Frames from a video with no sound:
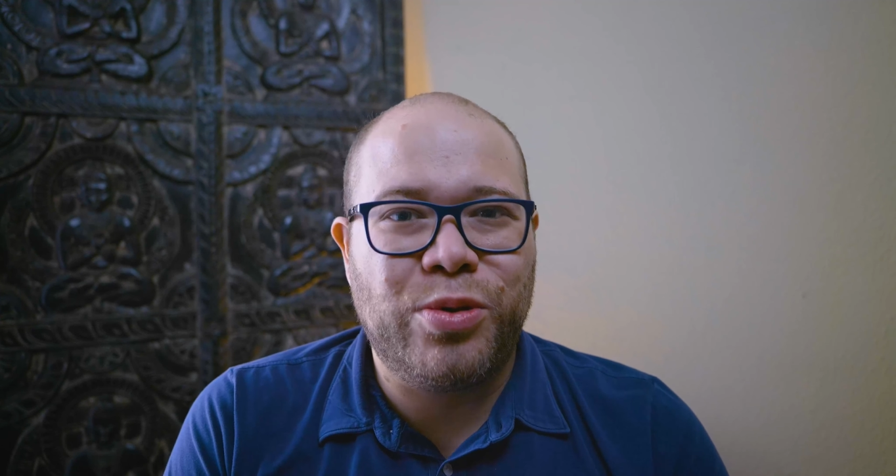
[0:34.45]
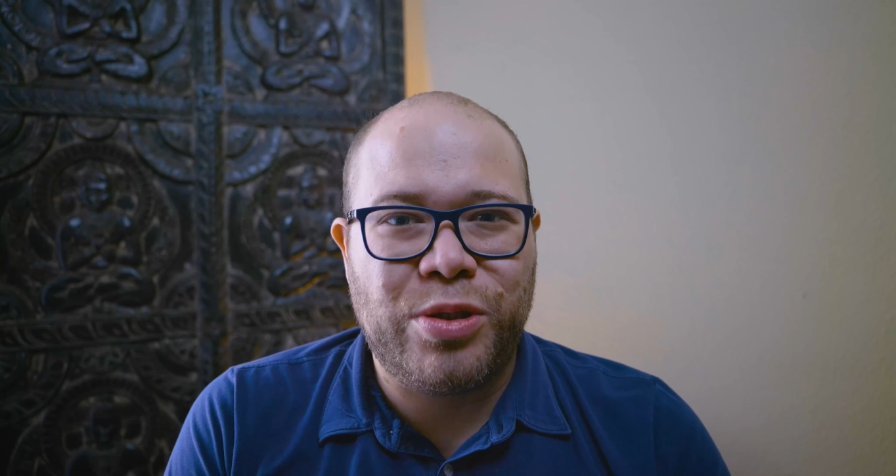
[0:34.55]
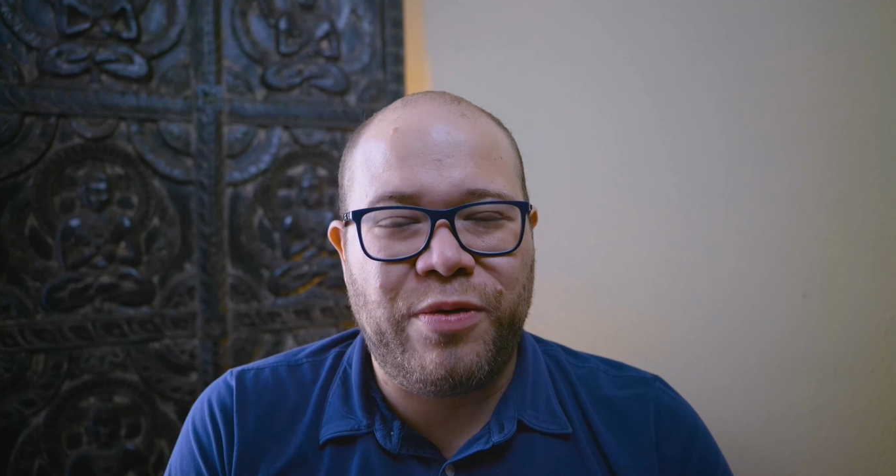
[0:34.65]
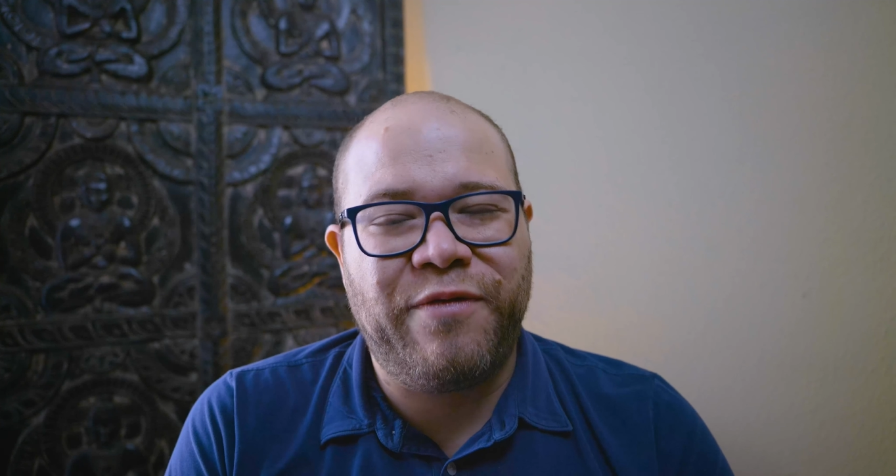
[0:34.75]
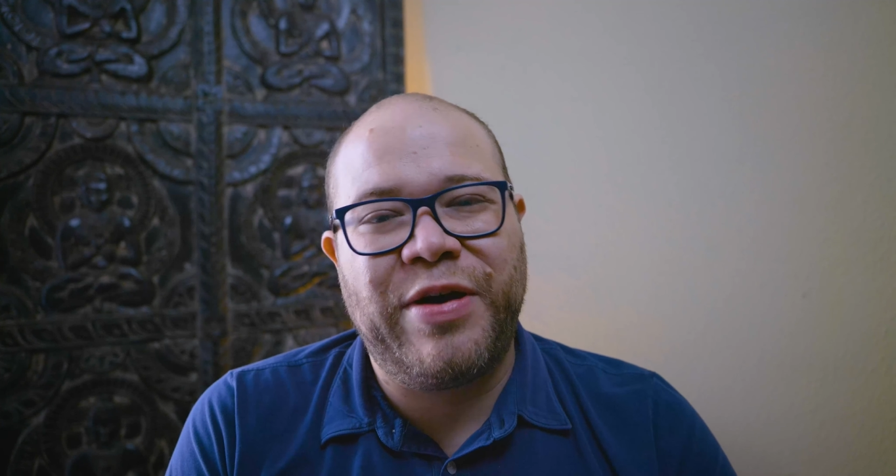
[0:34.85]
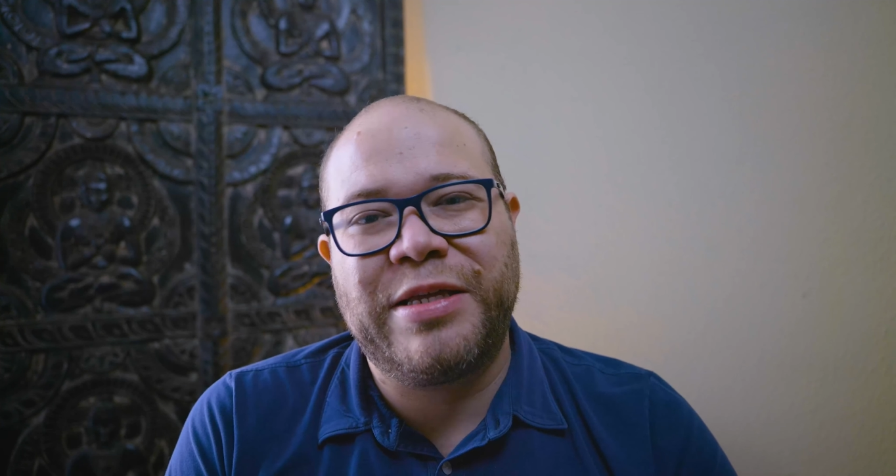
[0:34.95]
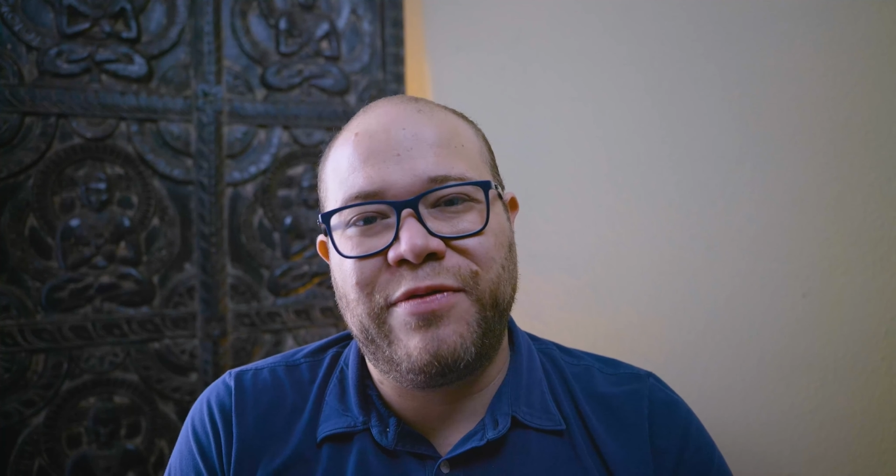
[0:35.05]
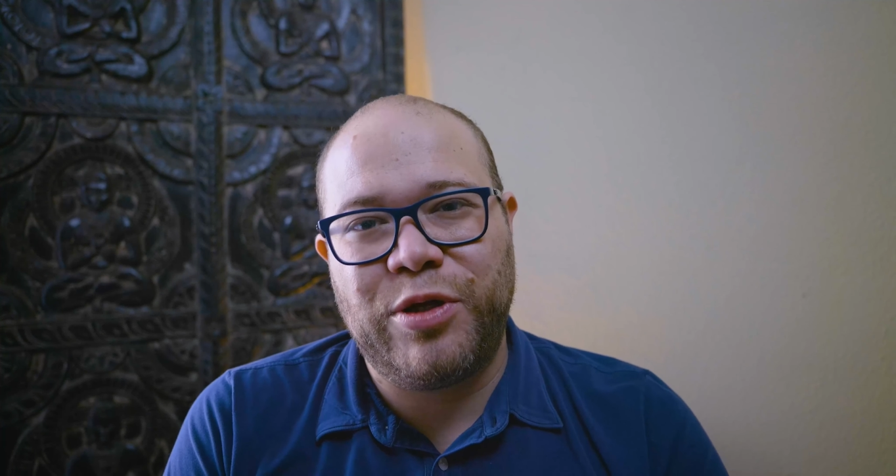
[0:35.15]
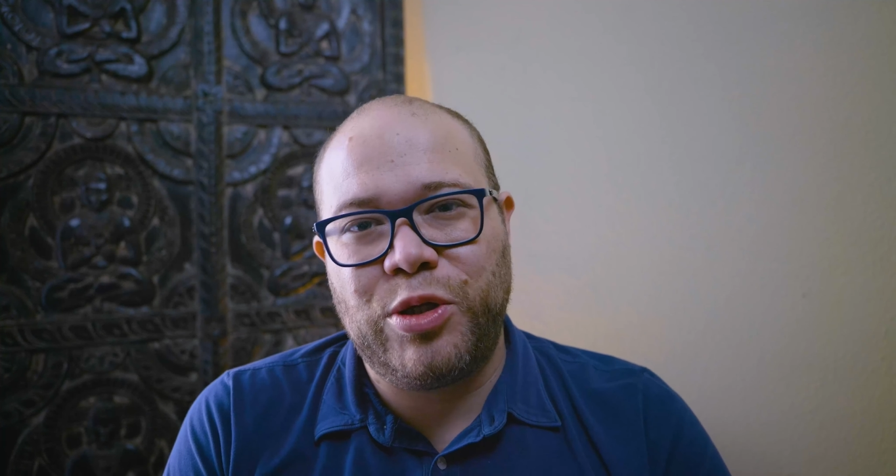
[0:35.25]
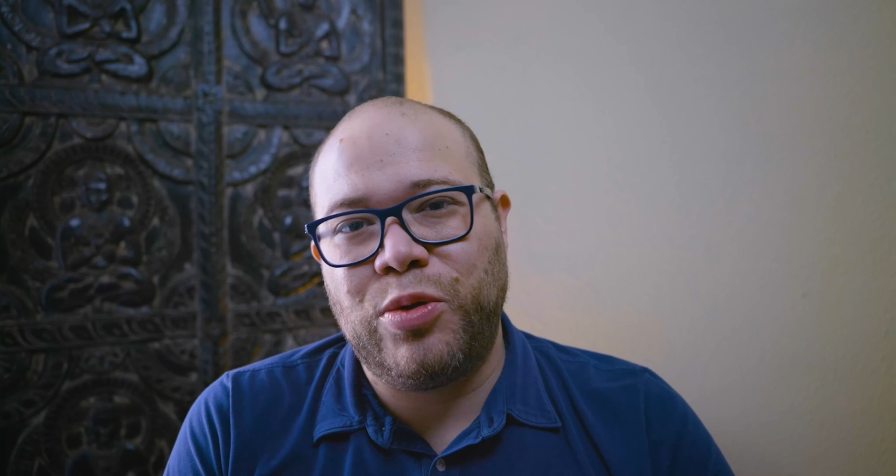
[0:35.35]
to
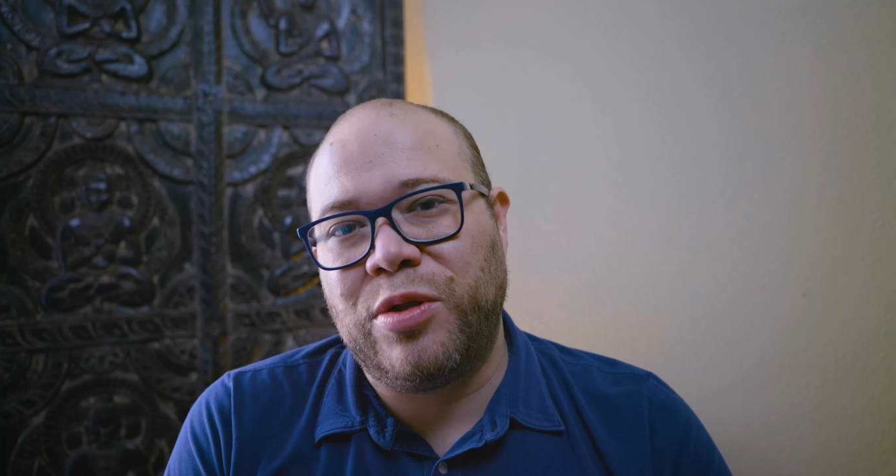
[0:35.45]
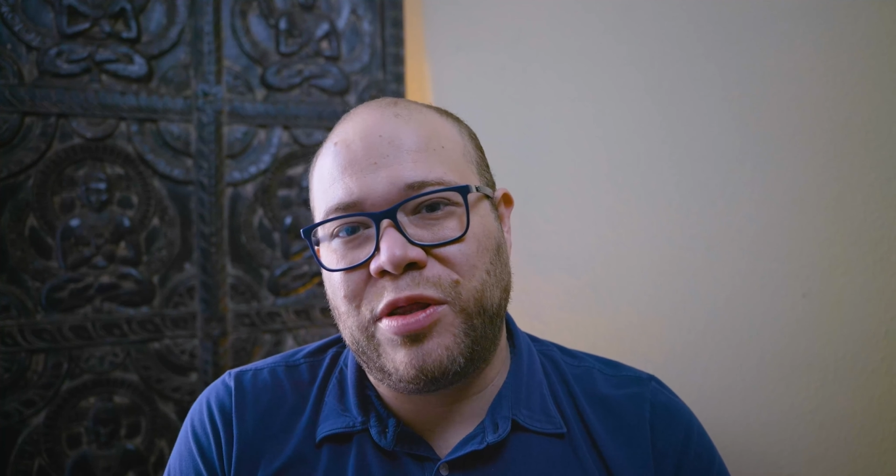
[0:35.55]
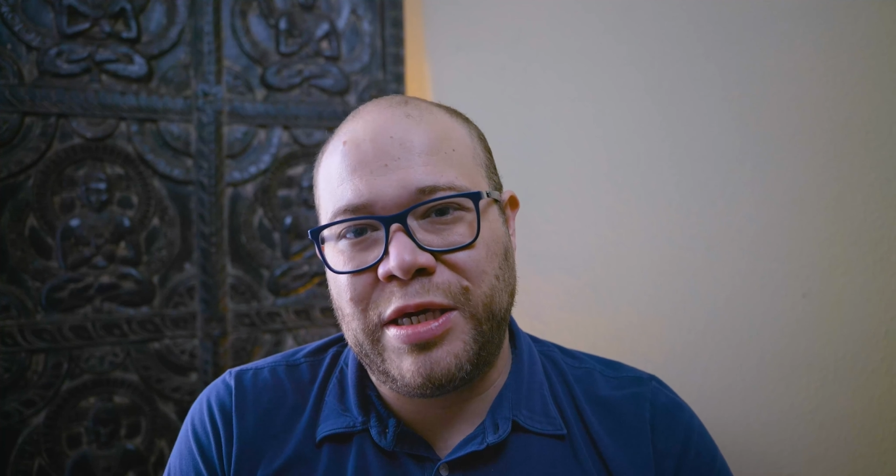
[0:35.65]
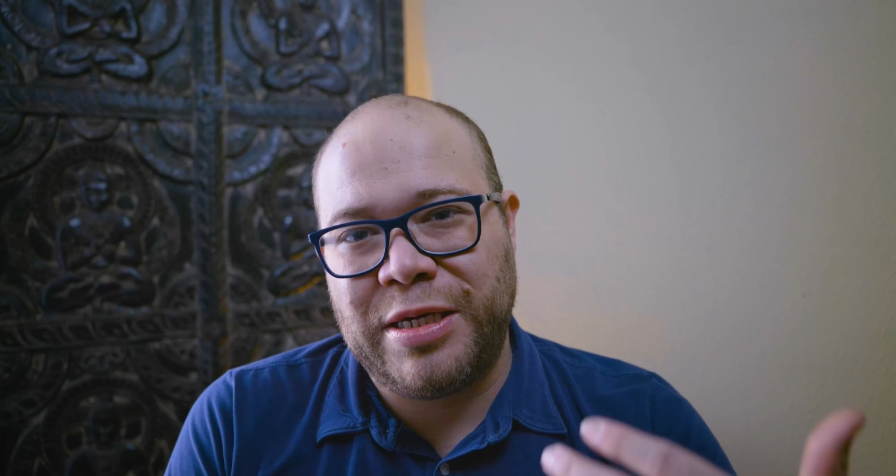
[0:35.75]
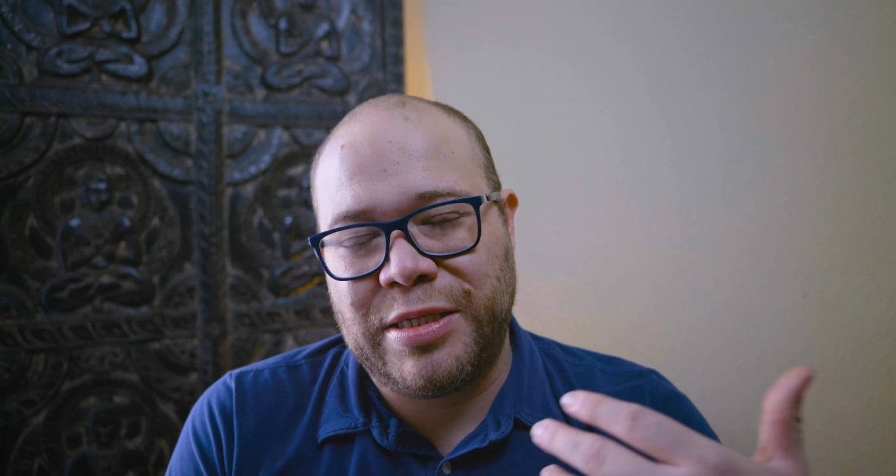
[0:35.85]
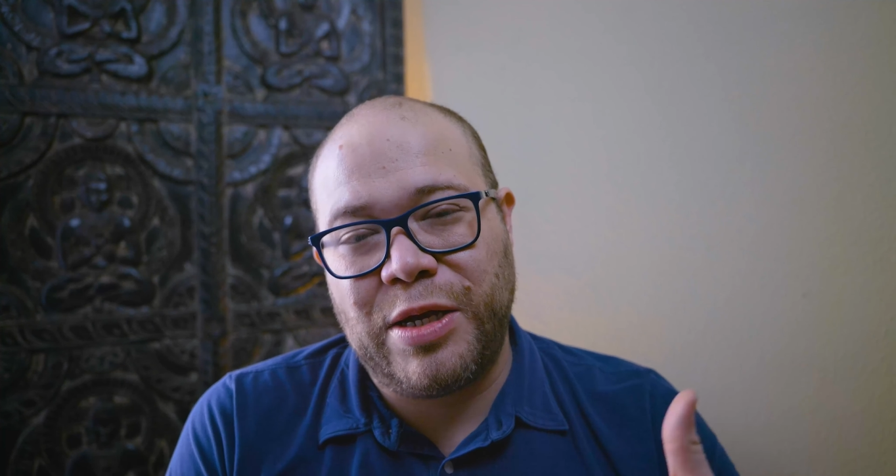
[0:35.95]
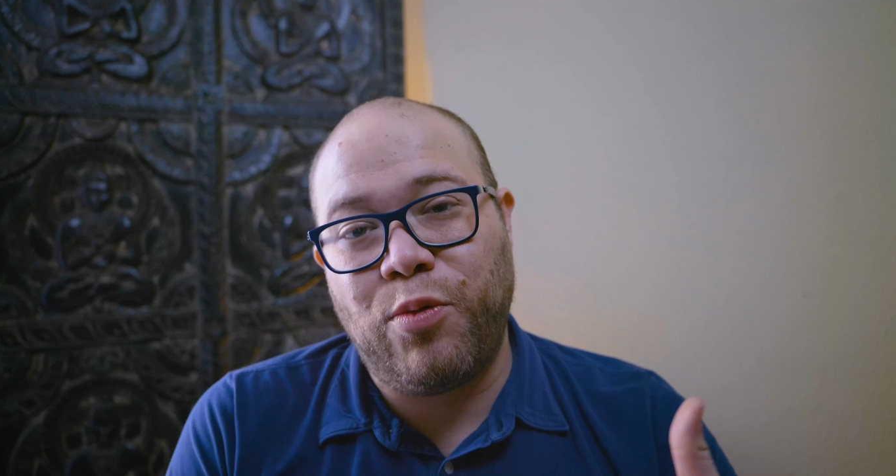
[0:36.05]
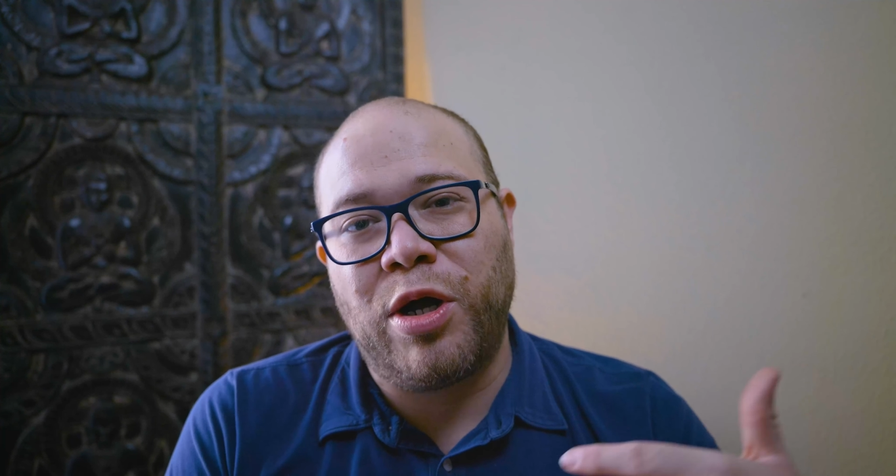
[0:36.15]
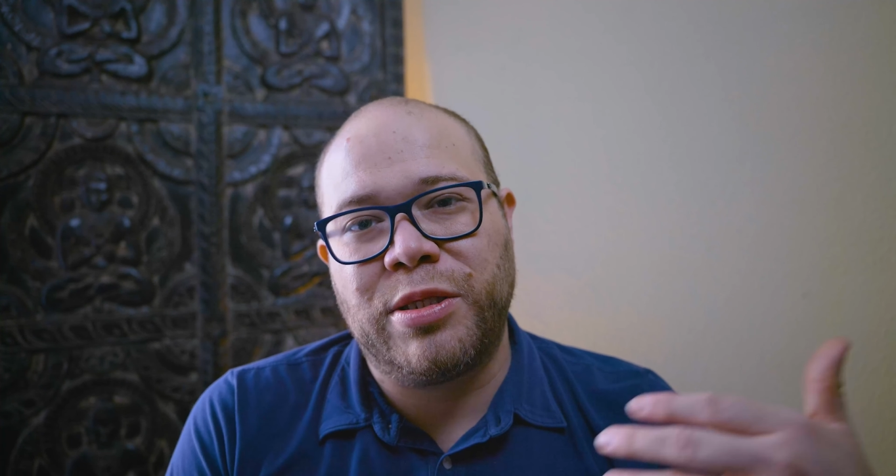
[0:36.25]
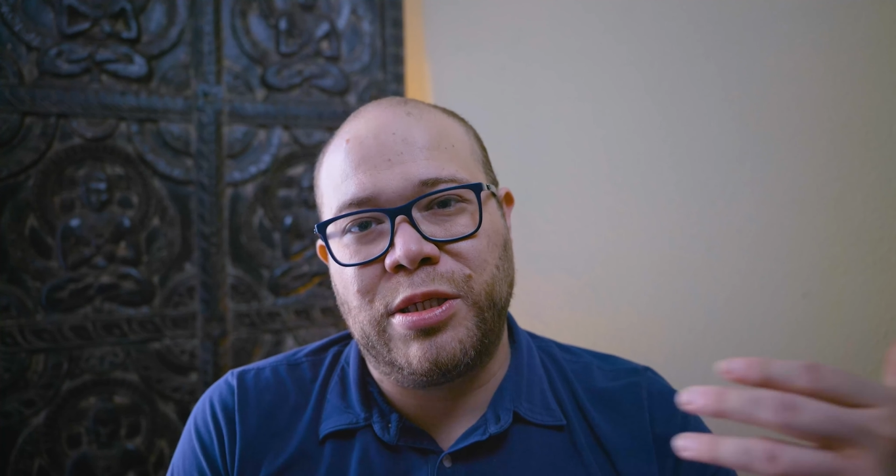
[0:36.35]
effectively do the things they
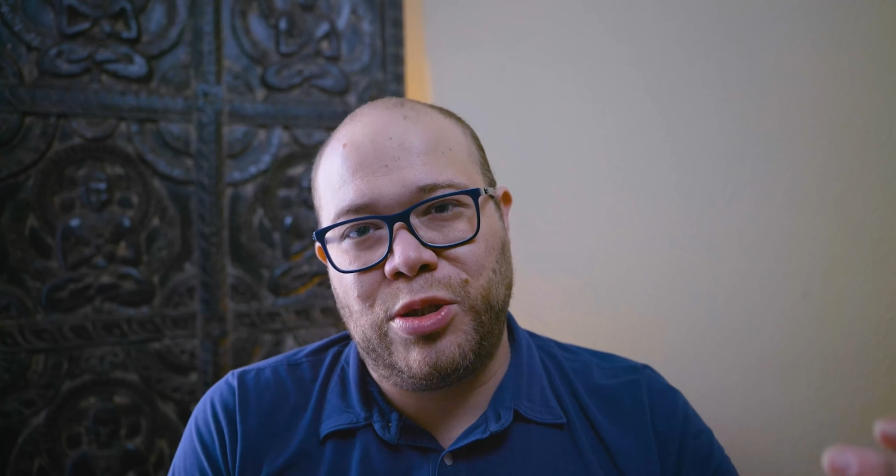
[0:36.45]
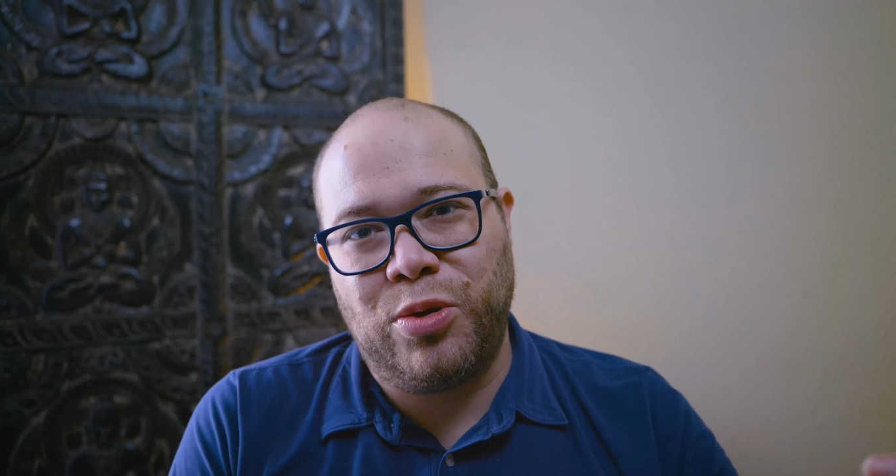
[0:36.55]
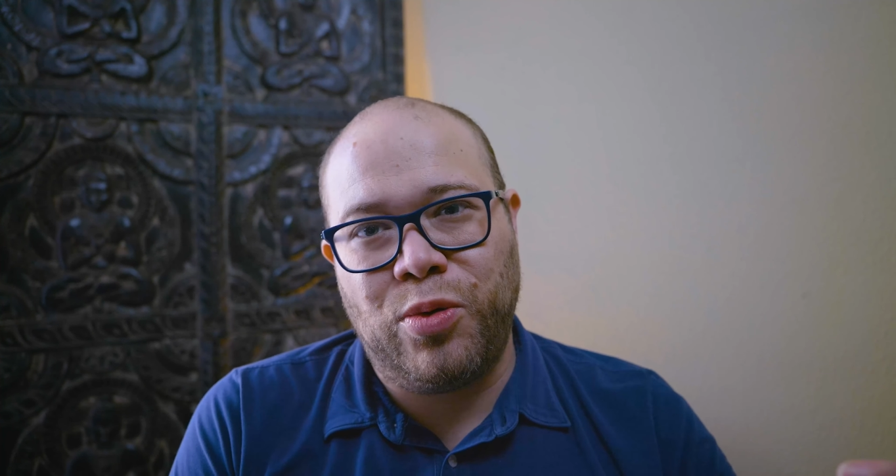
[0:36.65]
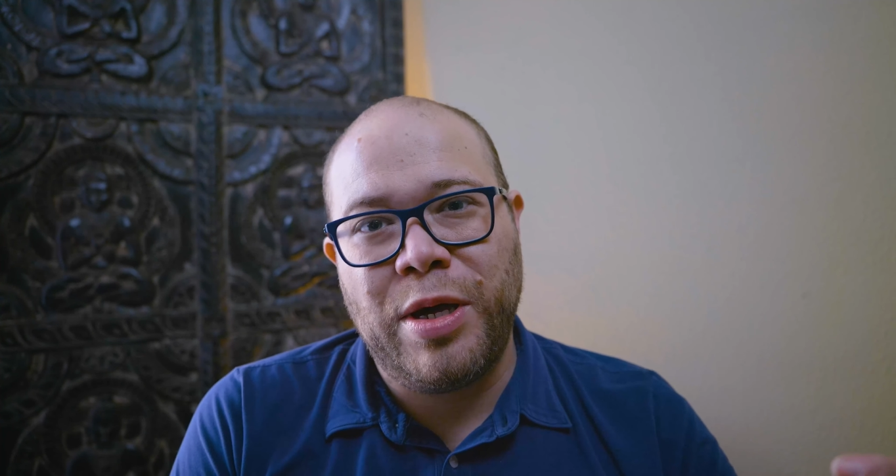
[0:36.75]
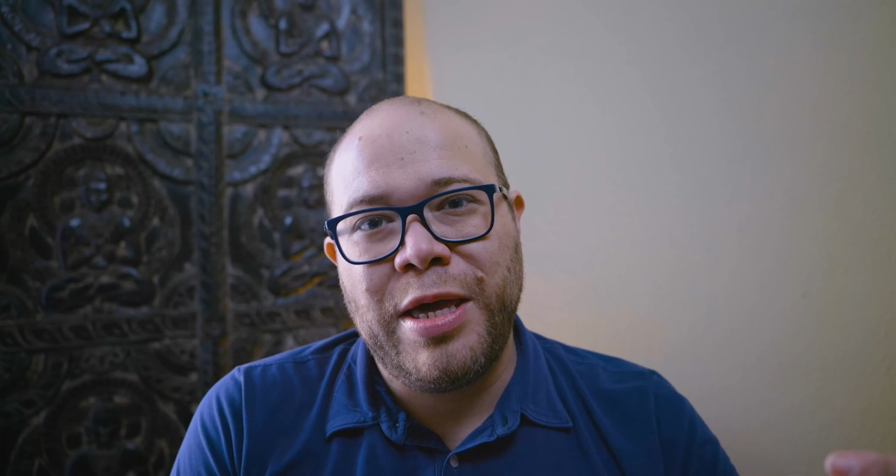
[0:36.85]
want to do